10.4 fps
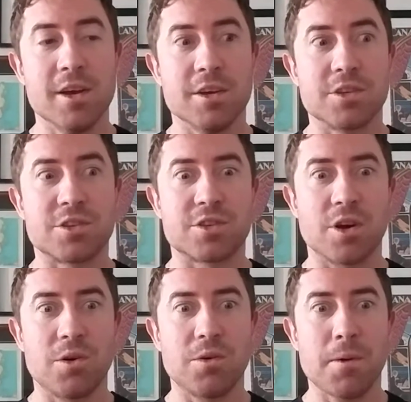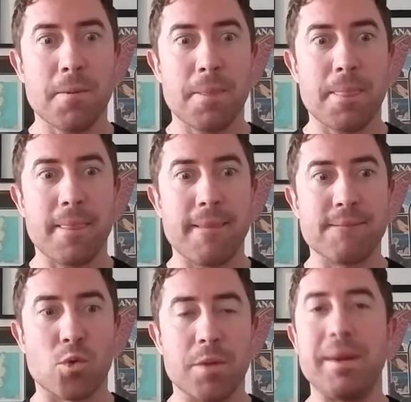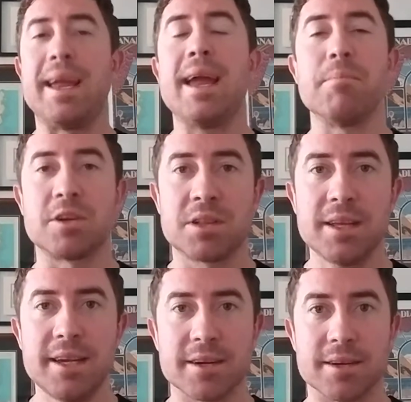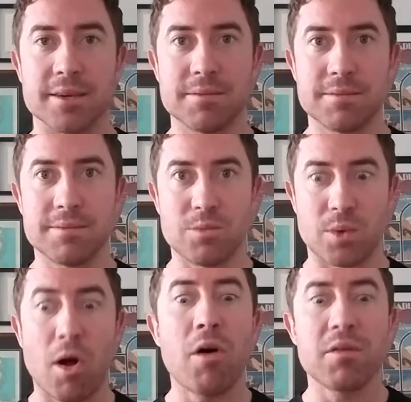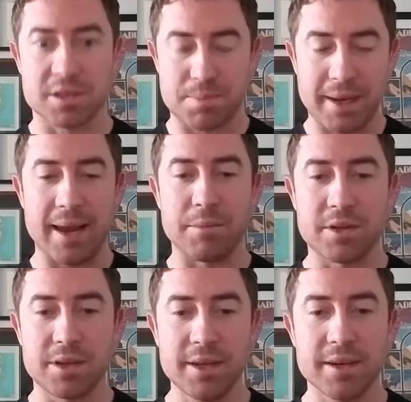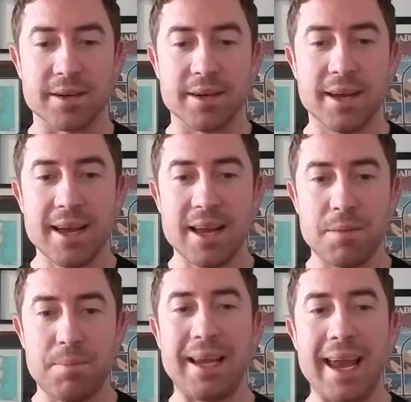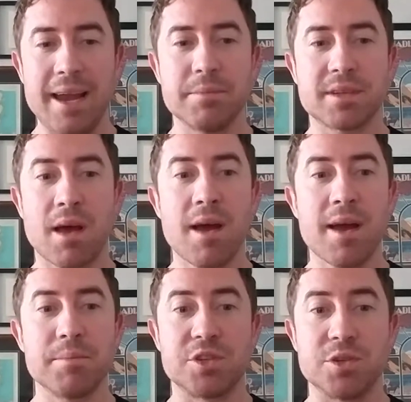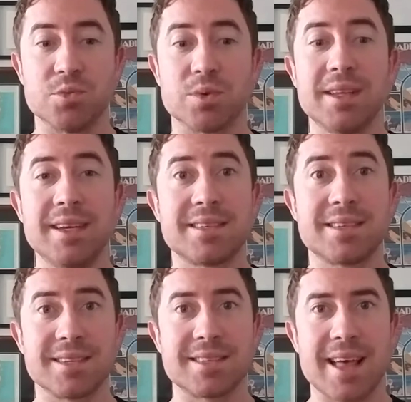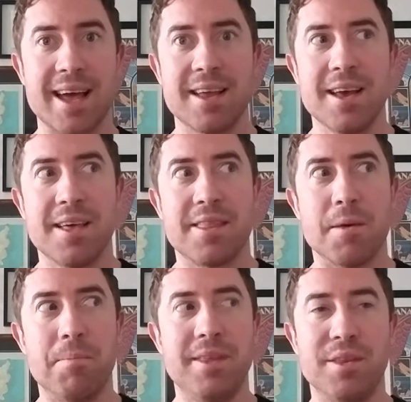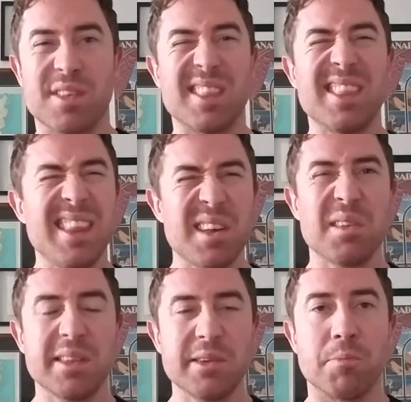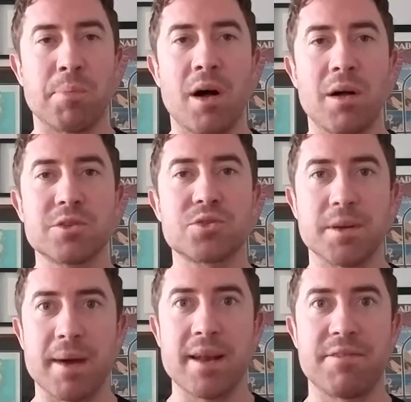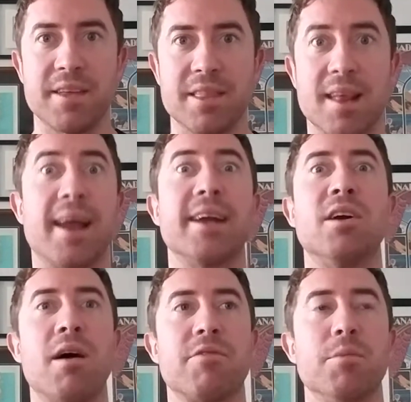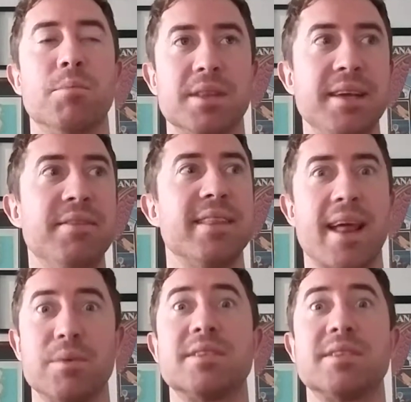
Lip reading: So when it became clear, when all of this became clear, it became time to release this, that the, you know, the little paltry benefit that I got from believing that I was